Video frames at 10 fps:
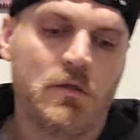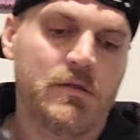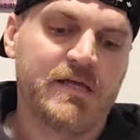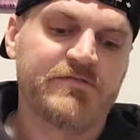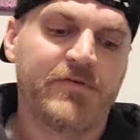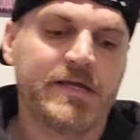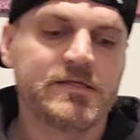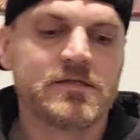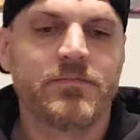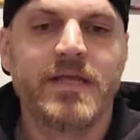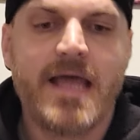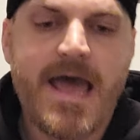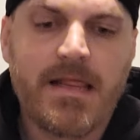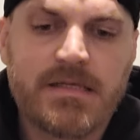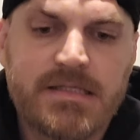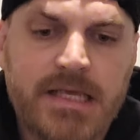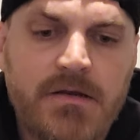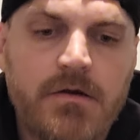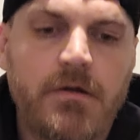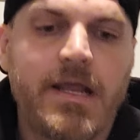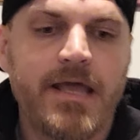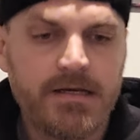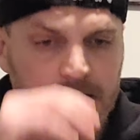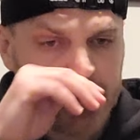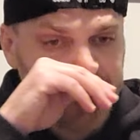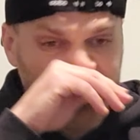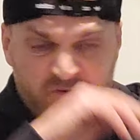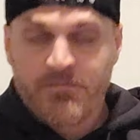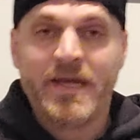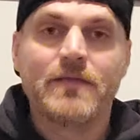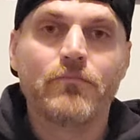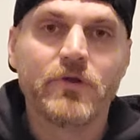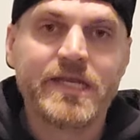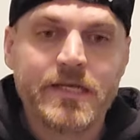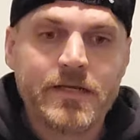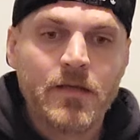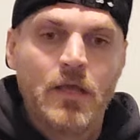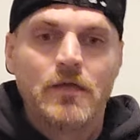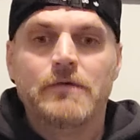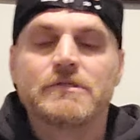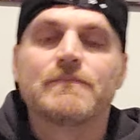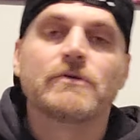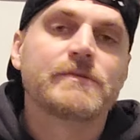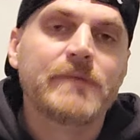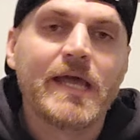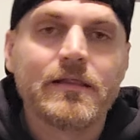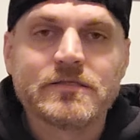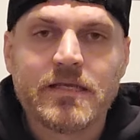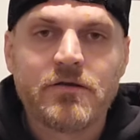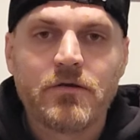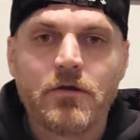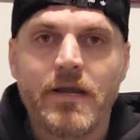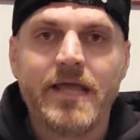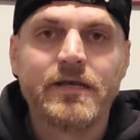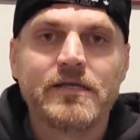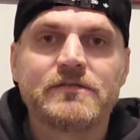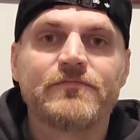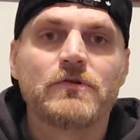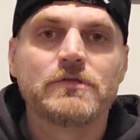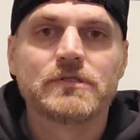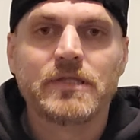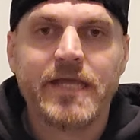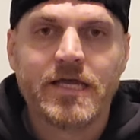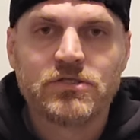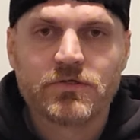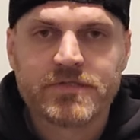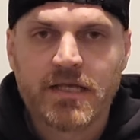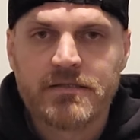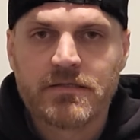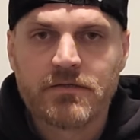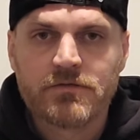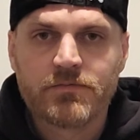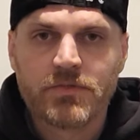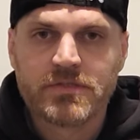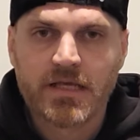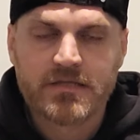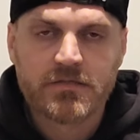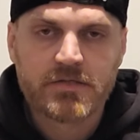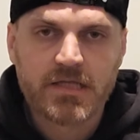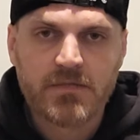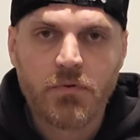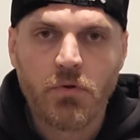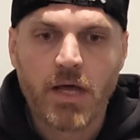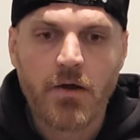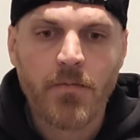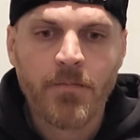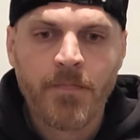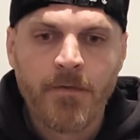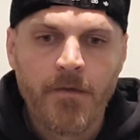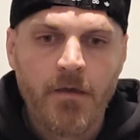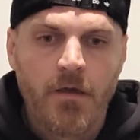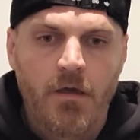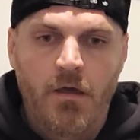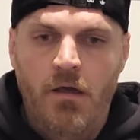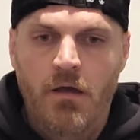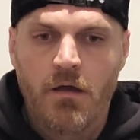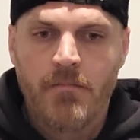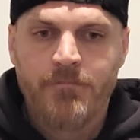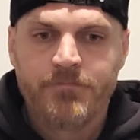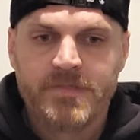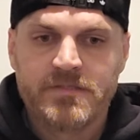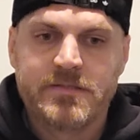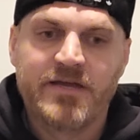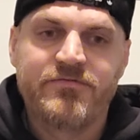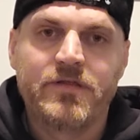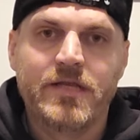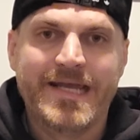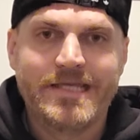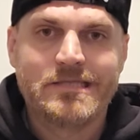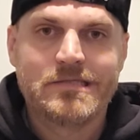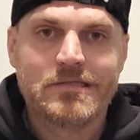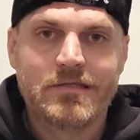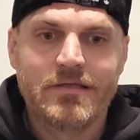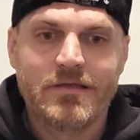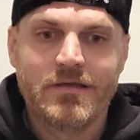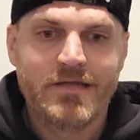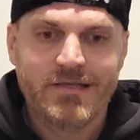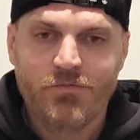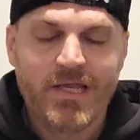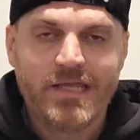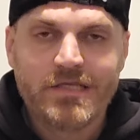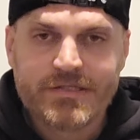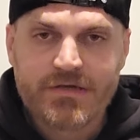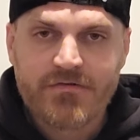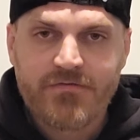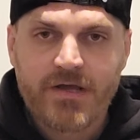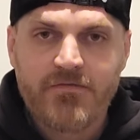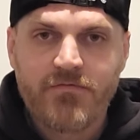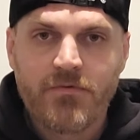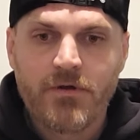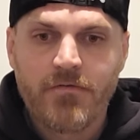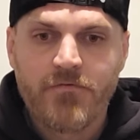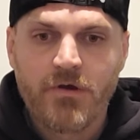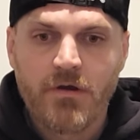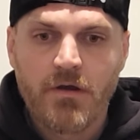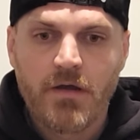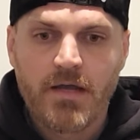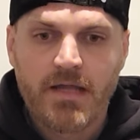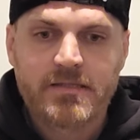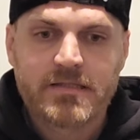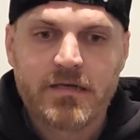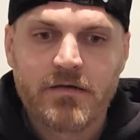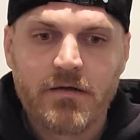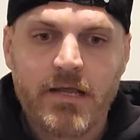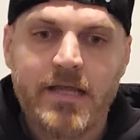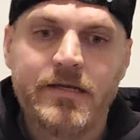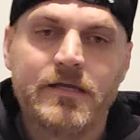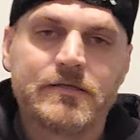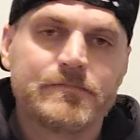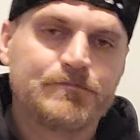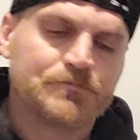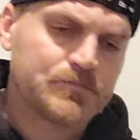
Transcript: Next fight is going to be Alexander Hernandez versus Mike Breeden. It was supposed to be Alexander Hernandez versus Leandro Santos, but Santos had to pull out. Um, this is definitely a nice, uh, way easier fight for for uh, Alexander Hernandez.